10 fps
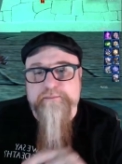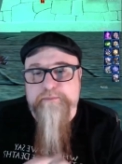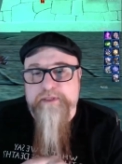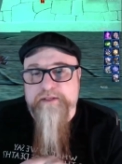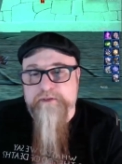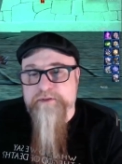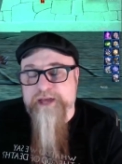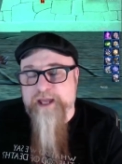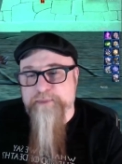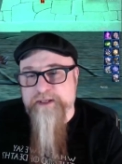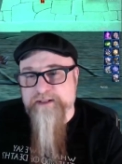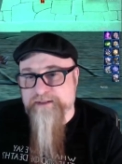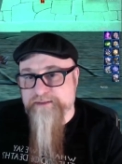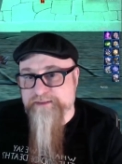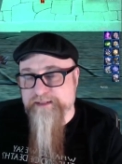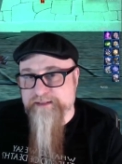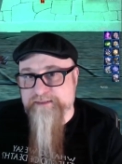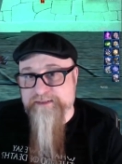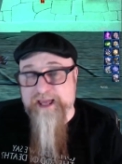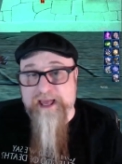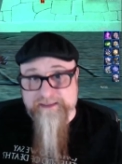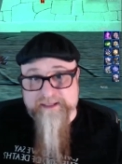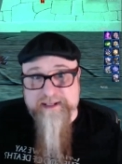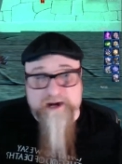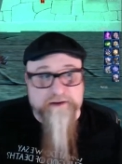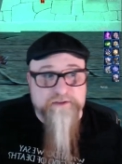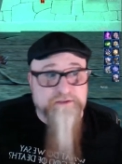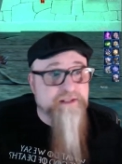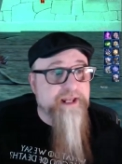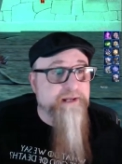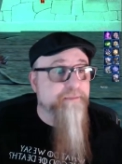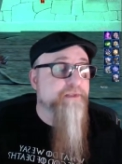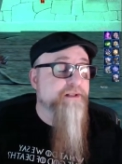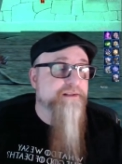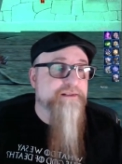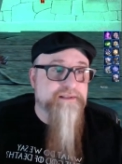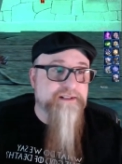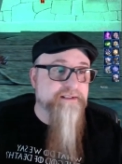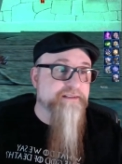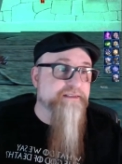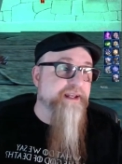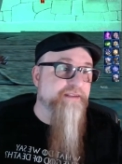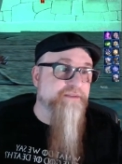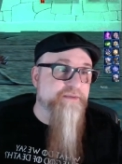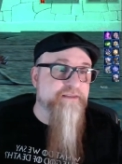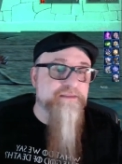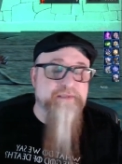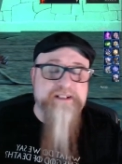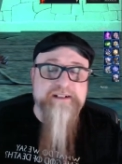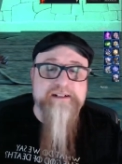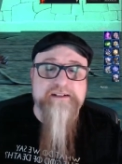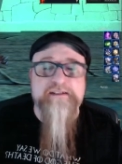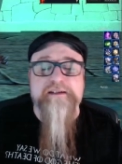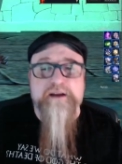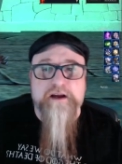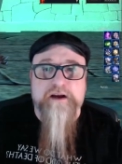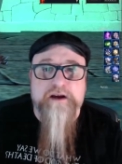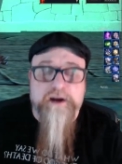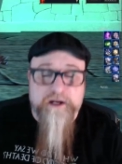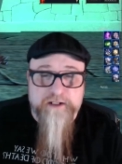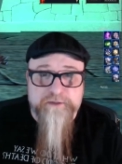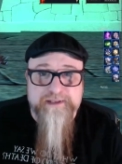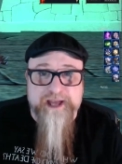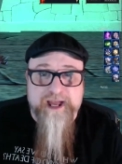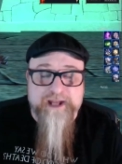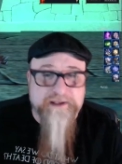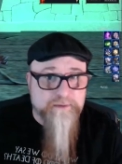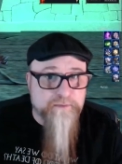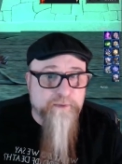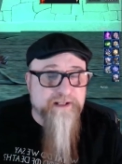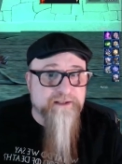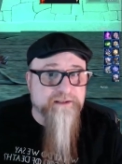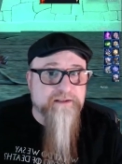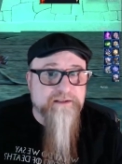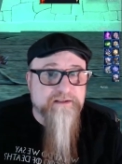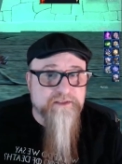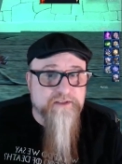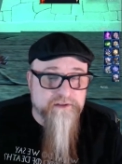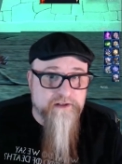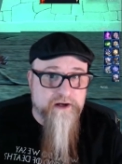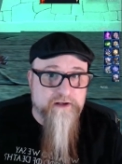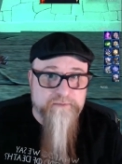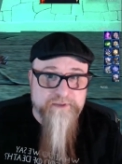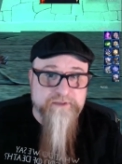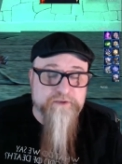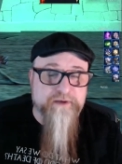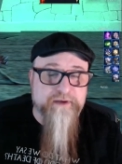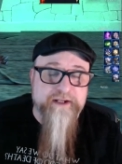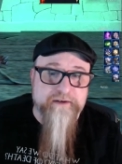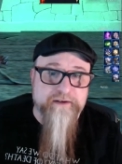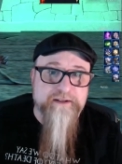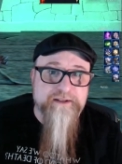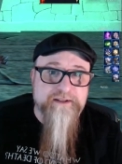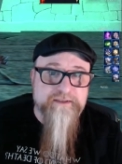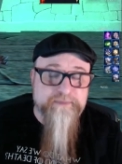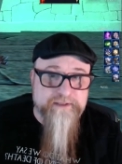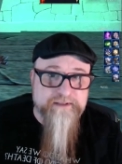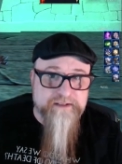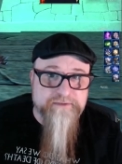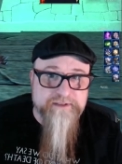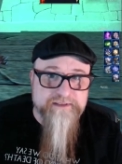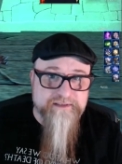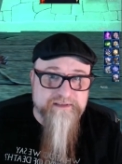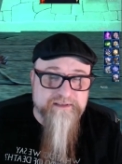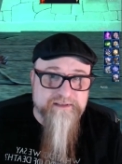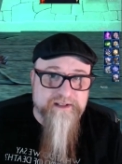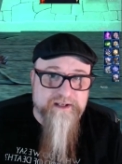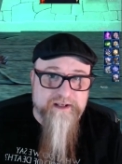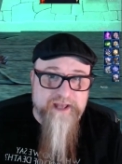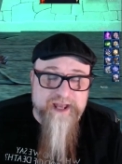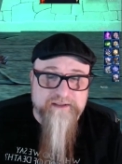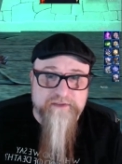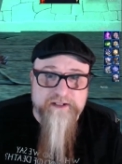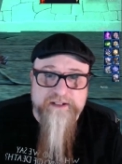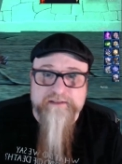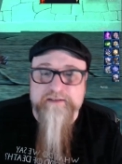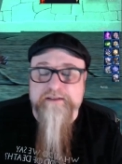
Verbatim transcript: if you type in assist and the character's name, in this case Fezzelmina, auto attack will turn on, will trigger, especially if it's uh, activated.